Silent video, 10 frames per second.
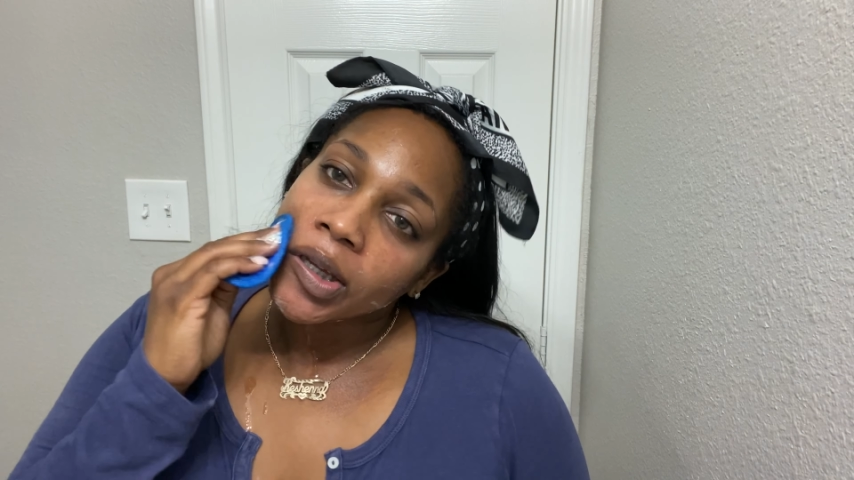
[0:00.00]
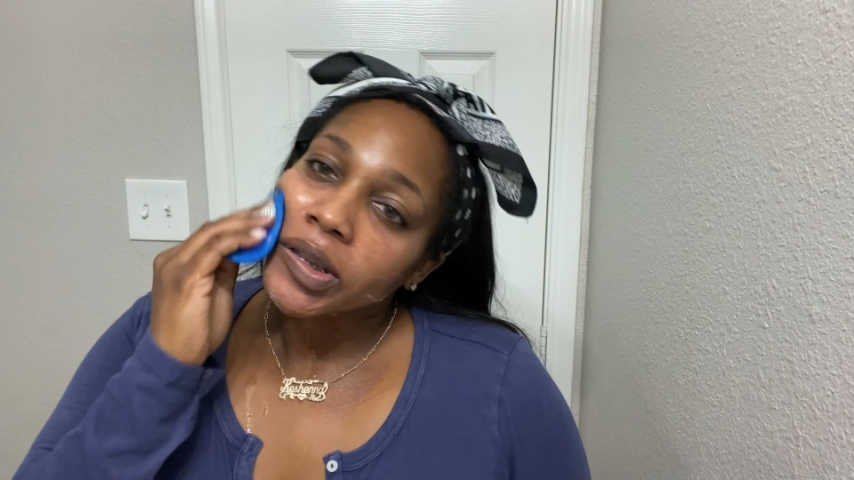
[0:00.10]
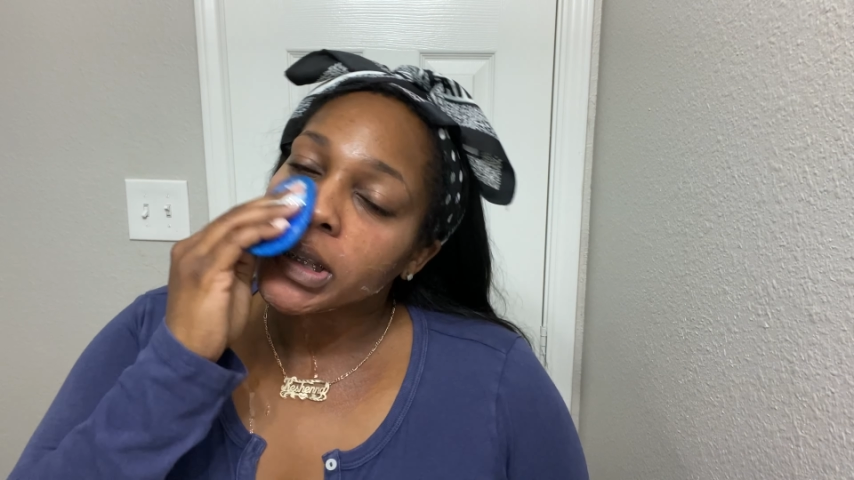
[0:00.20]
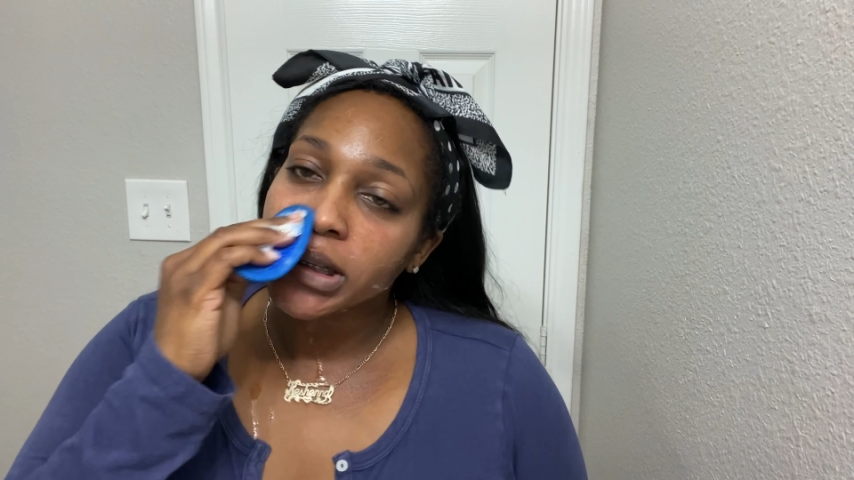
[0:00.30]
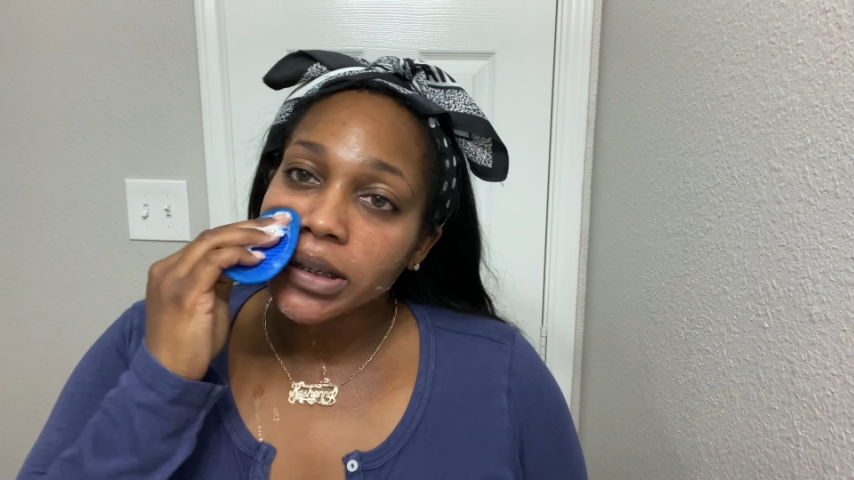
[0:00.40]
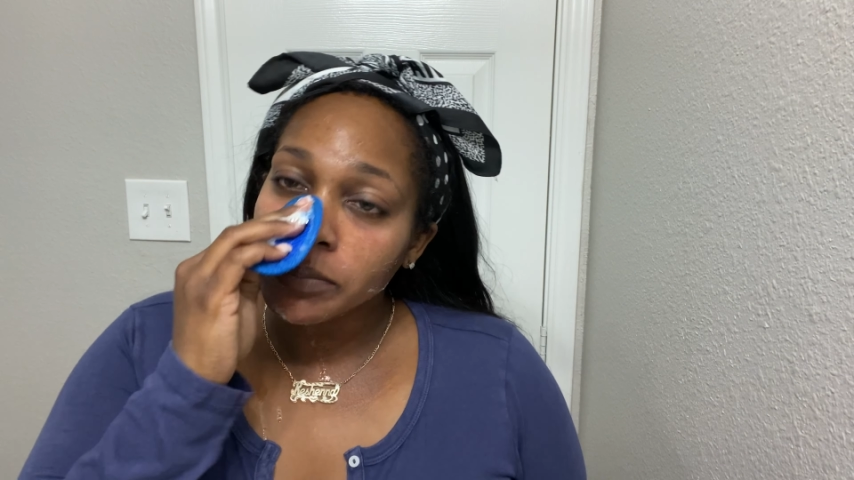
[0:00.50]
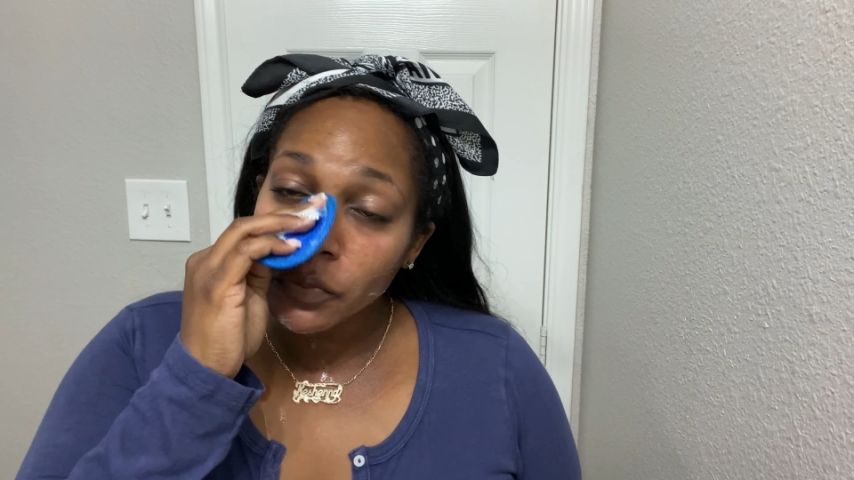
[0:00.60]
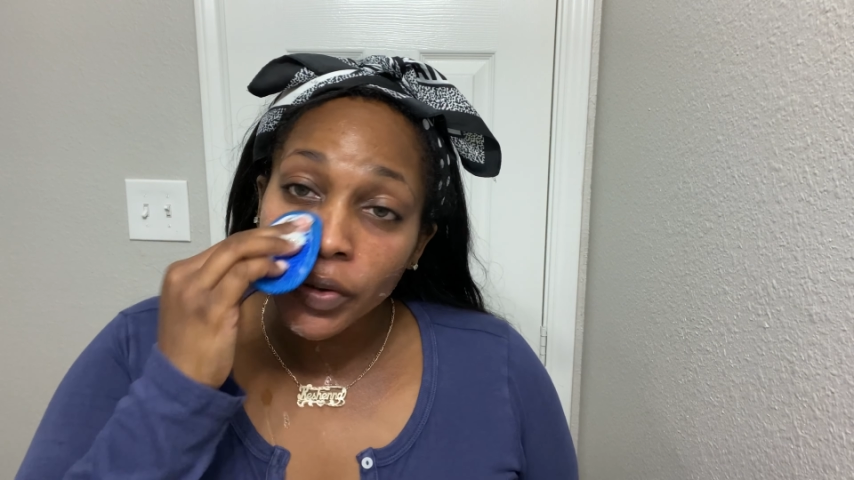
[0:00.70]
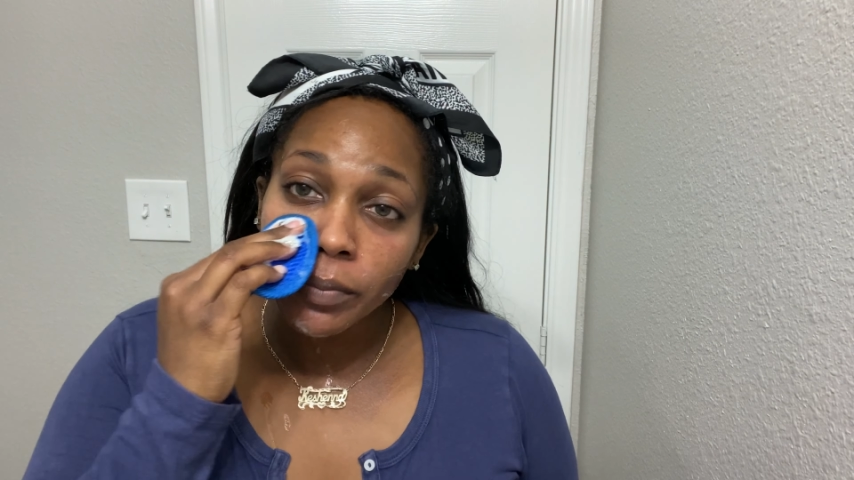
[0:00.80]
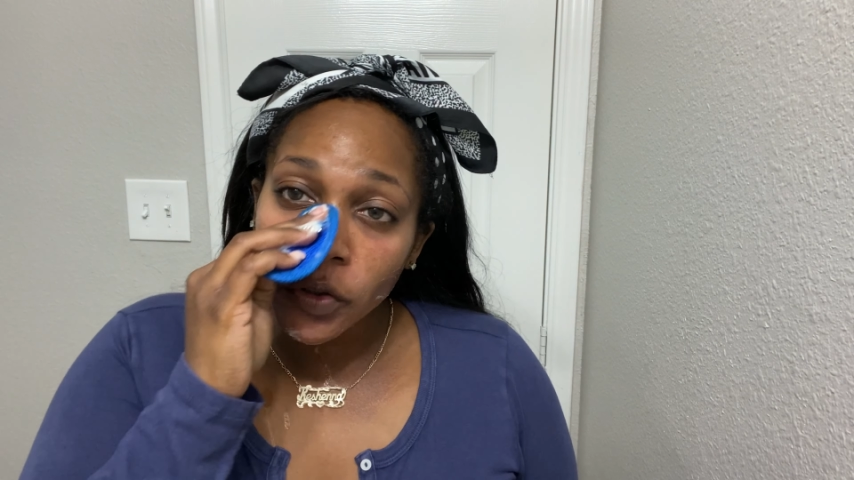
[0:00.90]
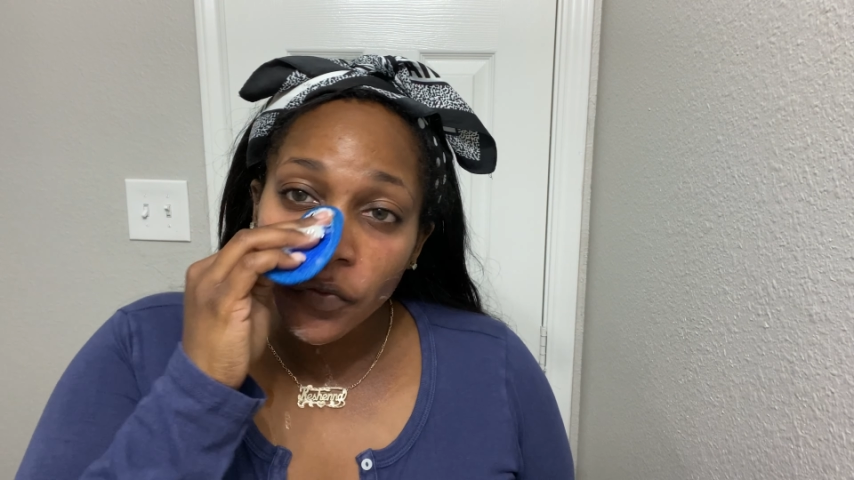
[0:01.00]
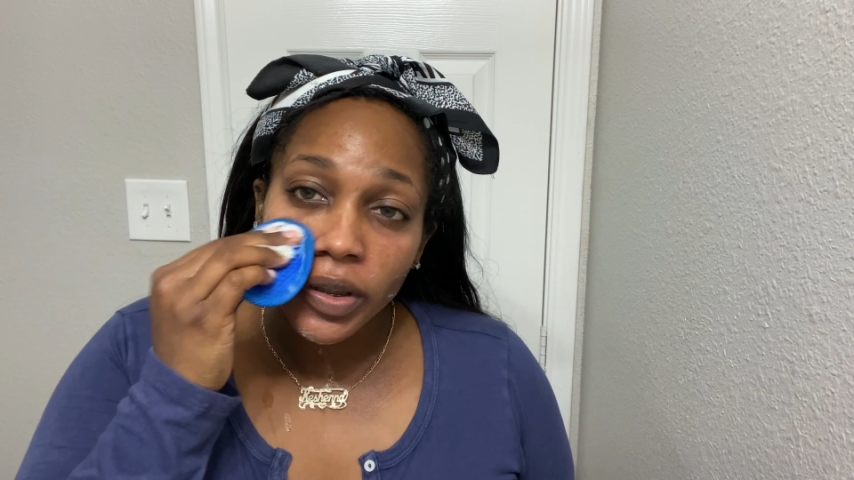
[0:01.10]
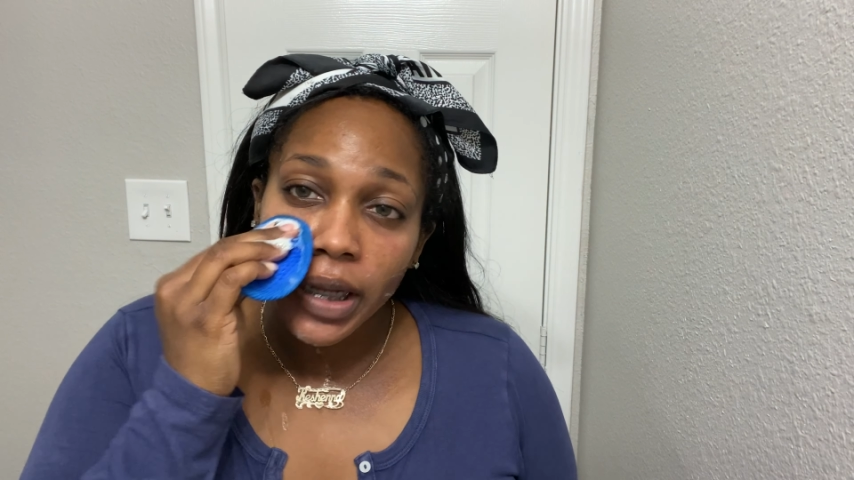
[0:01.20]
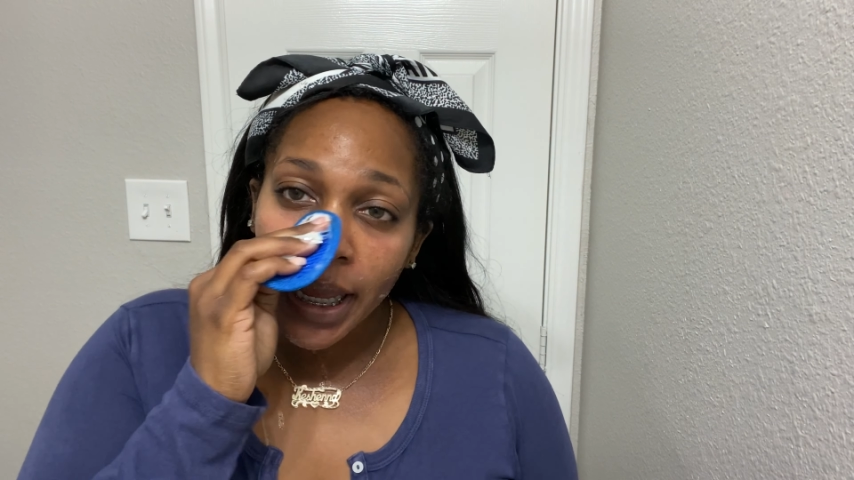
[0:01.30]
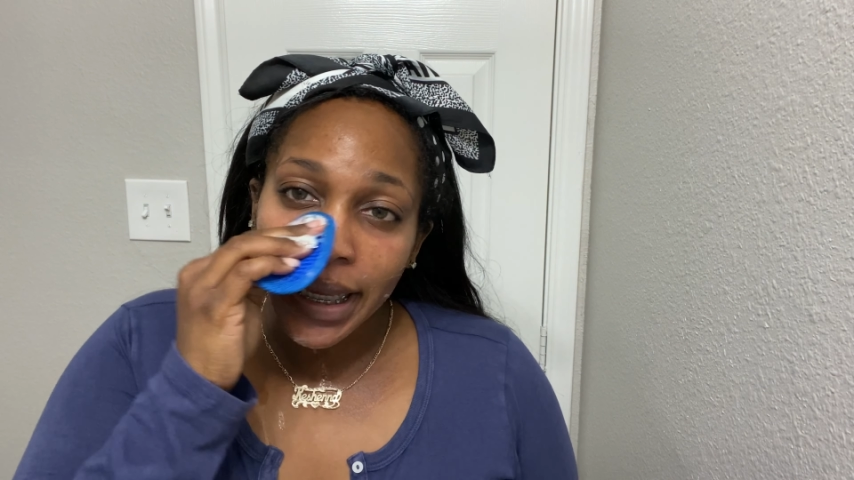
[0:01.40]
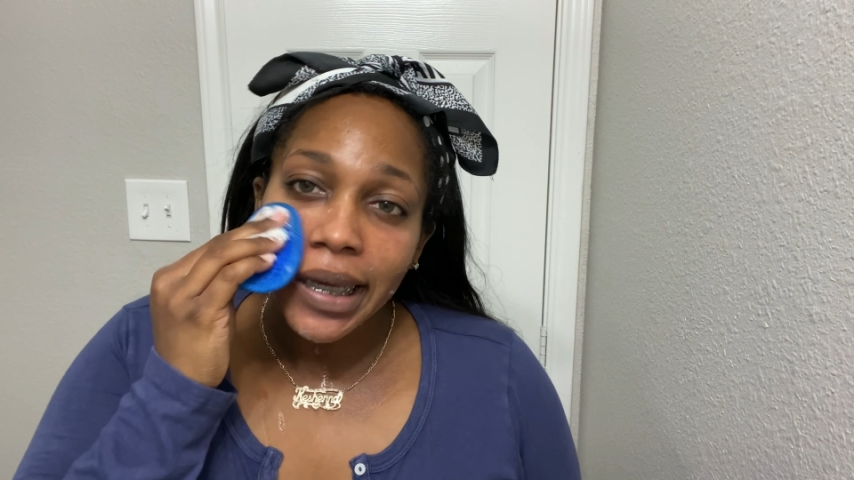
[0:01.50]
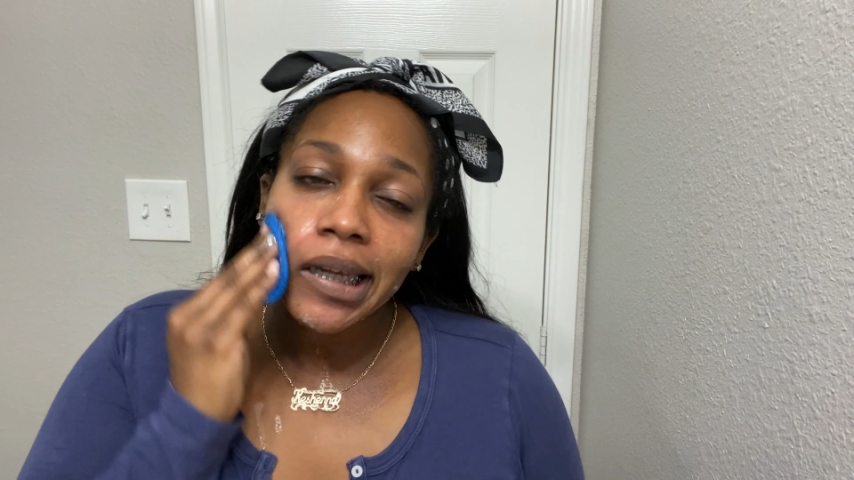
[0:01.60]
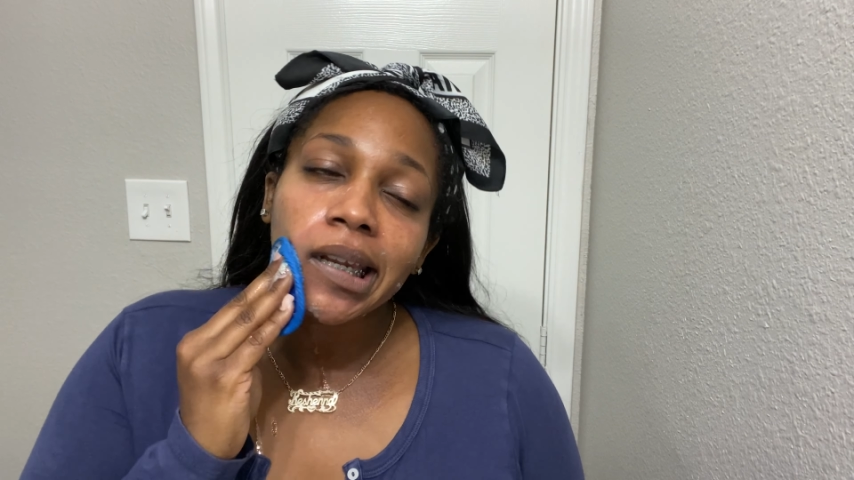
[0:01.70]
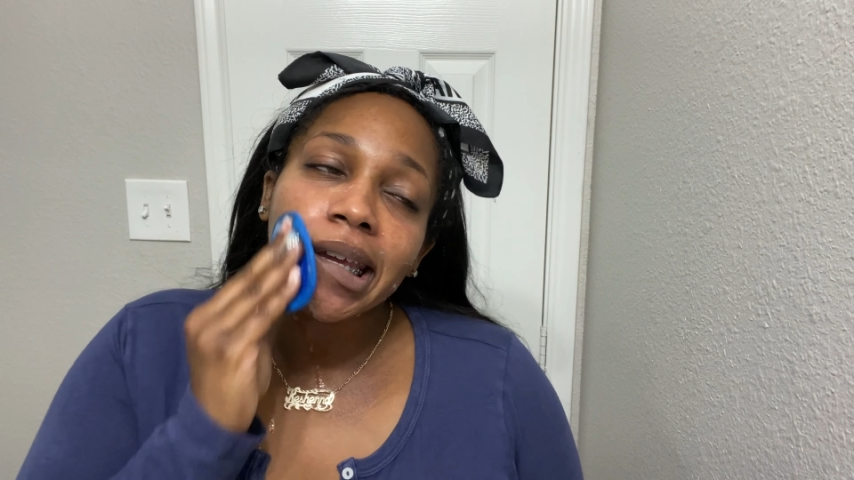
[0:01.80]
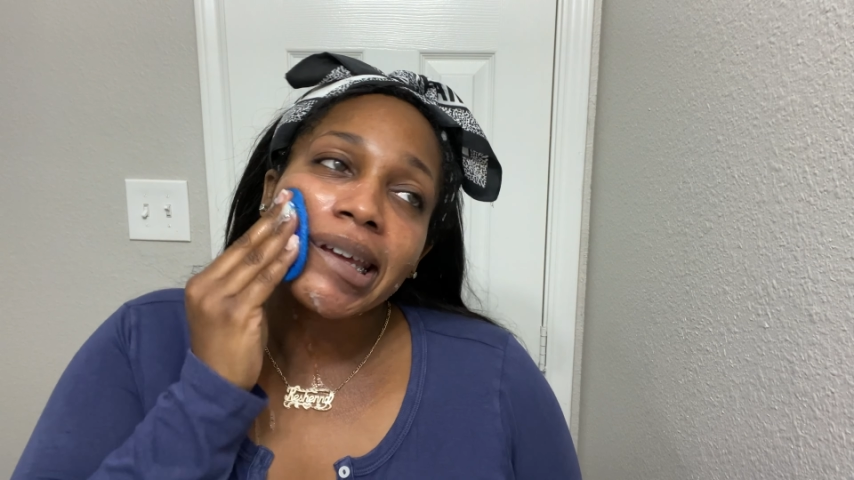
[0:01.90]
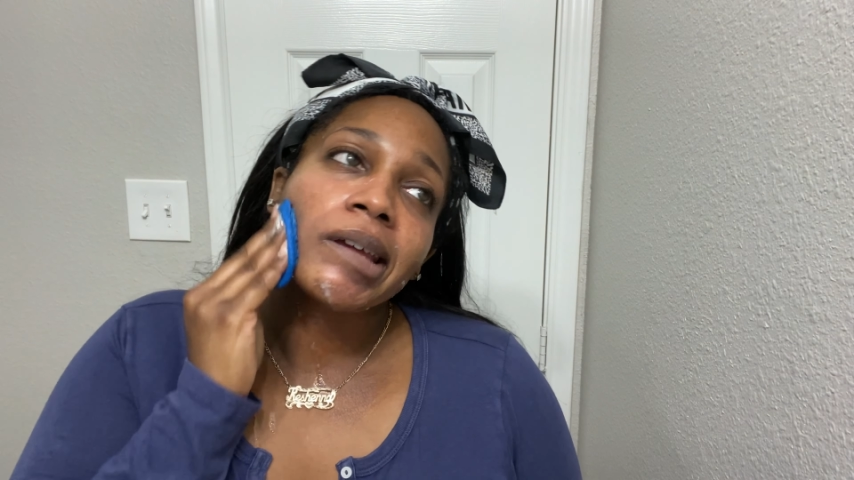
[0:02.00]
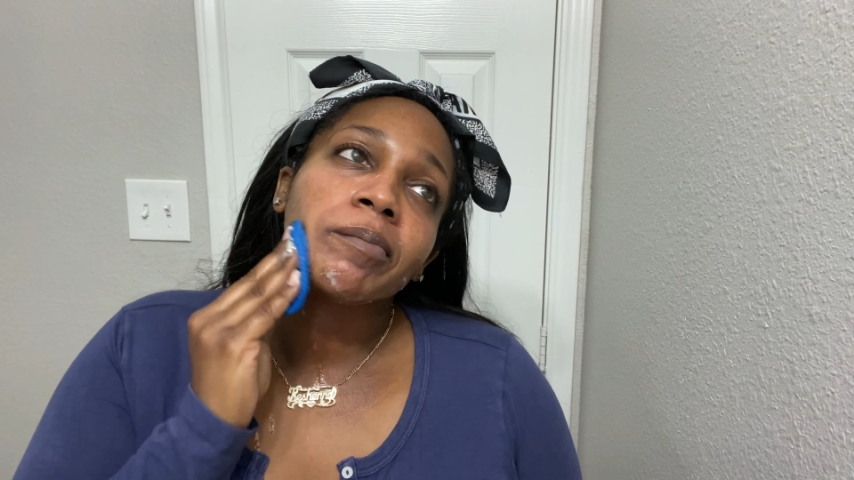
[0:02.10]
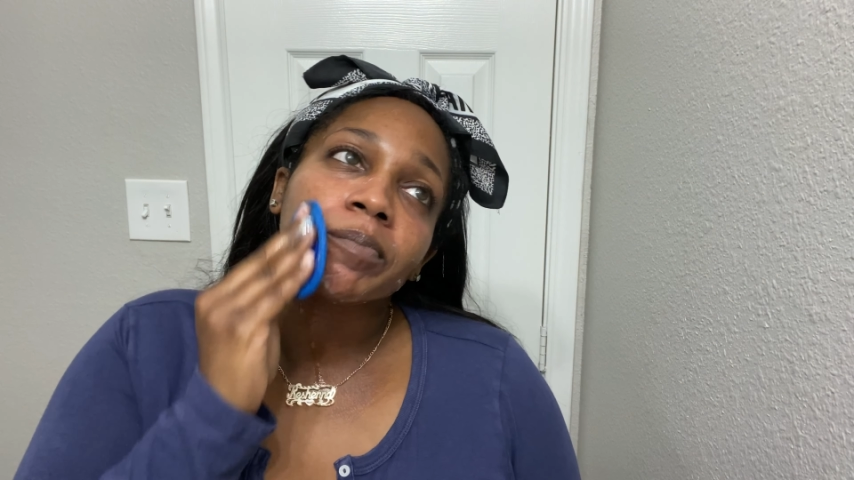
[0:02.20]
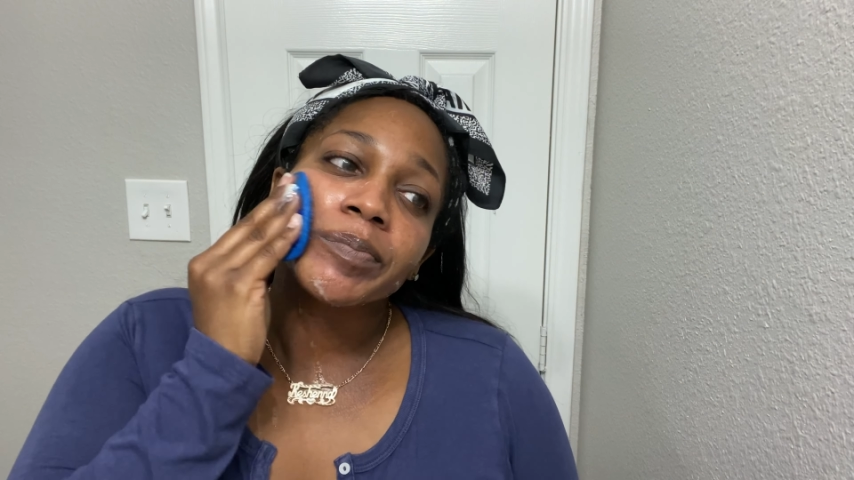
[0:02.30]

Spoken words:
just removing like any